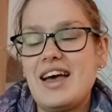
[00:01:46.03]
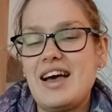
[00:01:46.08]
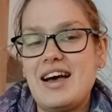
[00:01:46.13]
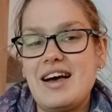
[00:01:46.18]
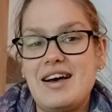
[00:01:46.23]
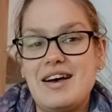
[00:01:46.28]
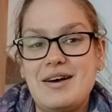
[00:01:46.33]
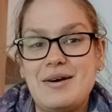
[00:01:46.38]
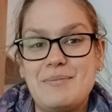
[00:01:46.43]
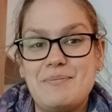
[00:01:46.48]

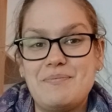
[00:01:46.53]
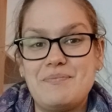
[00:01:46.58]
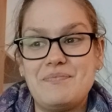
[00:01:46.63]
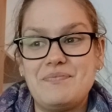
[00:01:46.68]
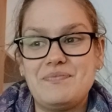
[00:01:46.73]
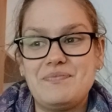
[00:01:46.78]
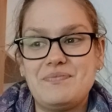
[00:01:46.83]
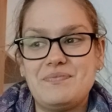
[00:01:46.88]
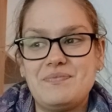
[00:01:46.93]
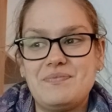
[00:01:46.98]

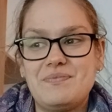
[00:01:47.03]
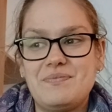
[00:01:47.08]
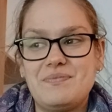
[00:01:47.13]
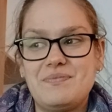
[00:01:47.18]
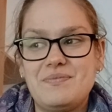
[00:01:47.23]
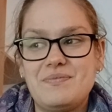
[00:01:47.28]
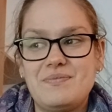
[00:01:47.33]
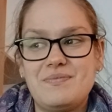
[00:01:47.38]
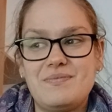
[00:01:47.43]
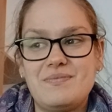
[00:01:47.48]

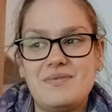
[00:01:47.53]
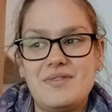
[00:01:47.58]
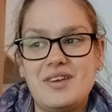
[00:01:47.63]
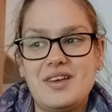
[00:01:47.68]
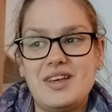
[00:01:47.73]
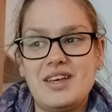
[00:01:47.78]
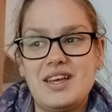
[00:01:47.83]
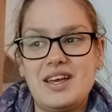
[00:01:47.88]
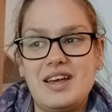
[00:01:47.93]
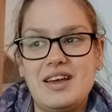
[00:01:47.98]

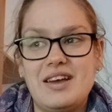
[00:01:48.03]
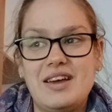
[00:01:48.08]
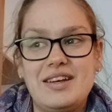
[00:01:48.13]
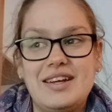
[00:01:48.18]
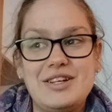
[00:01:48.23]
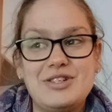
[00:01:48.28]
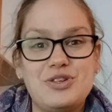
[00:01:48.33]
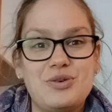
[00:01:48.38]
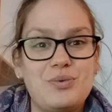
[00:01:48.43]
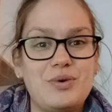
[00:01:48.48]
And I
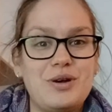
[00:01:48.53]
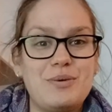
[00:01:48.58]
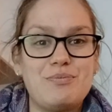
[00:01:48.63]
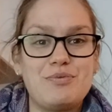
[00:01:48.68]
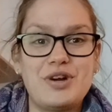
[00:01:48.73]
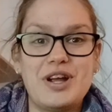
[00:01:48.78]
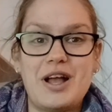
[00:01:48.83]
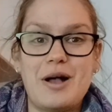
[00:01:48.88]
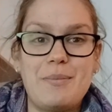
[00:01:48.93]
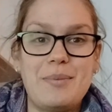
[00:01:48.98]
don't want to
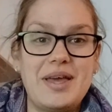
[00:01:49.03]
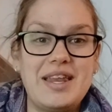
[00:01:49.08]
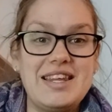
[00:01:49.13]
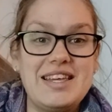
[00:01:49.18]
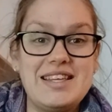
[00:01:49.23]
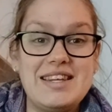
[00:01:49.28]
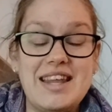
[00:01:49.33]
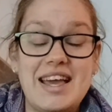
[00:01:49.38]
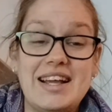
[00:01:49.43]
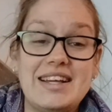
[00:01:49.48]
bring up
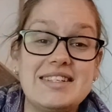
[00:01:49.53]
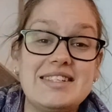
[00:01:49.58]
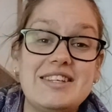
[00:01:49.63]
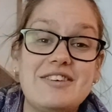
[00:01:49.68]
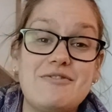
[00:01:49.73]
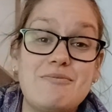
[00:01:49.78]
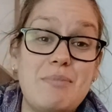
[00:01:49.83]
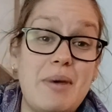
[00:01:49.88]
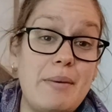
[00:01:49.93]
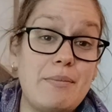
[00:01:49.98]
any
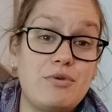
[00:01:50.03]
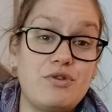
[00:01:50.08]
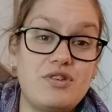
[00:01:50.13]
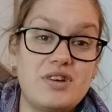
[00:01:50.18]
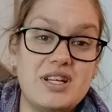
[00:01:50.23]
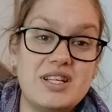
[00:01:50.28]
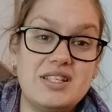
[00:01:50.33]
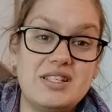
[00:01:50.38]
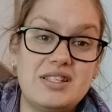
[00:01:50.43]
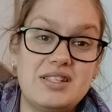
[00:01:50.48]
negative
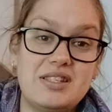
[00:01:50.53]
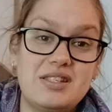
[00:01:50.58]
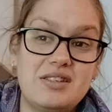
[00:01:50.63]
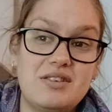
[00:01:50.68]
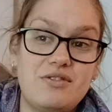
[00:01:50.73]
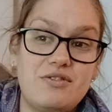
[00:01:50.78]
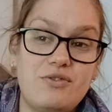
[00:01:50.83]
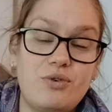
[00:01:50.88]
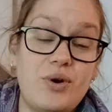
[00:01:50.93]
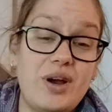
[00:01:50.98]
memories
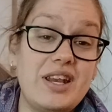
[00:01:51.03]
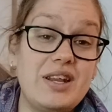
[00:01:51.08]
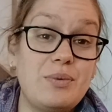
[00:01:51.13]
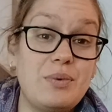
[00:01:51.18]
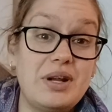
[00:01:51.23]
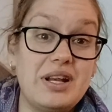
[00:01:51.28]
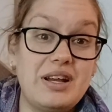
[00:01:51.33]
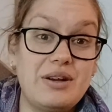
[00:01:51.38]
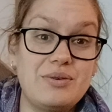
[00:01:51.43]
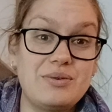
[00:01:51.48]
for
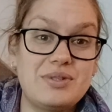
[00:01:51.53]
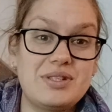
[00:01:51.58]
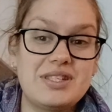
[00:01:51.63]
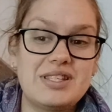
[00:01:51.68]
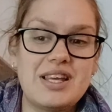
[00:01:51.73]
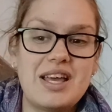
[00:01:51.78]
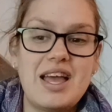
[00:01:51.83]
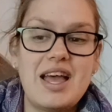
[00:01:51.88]
anyone else.